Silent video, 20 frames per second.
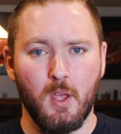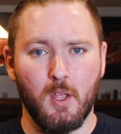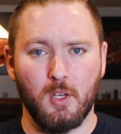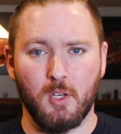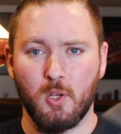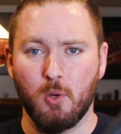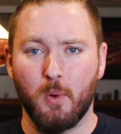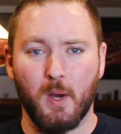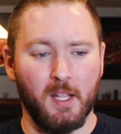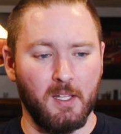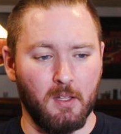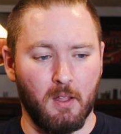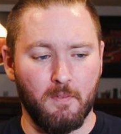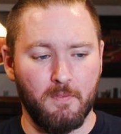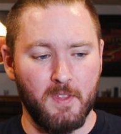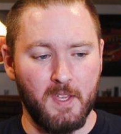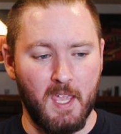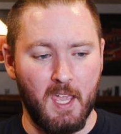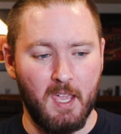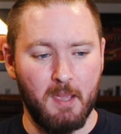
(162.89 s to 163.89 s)
knew I loved
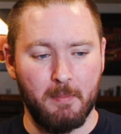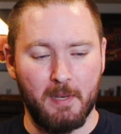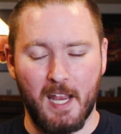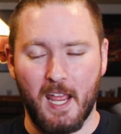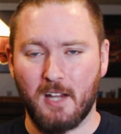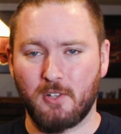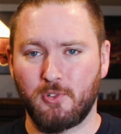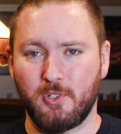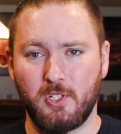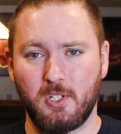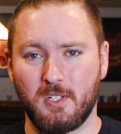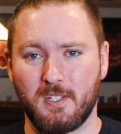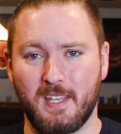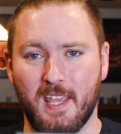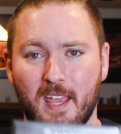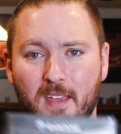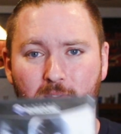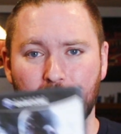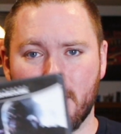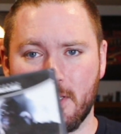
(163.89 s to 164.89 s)
the game, and actually just
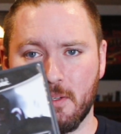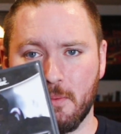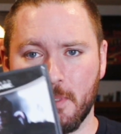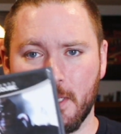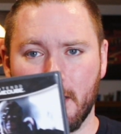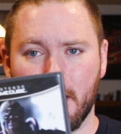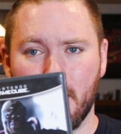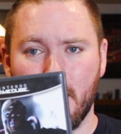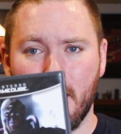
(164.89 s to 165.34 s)
gave it to me.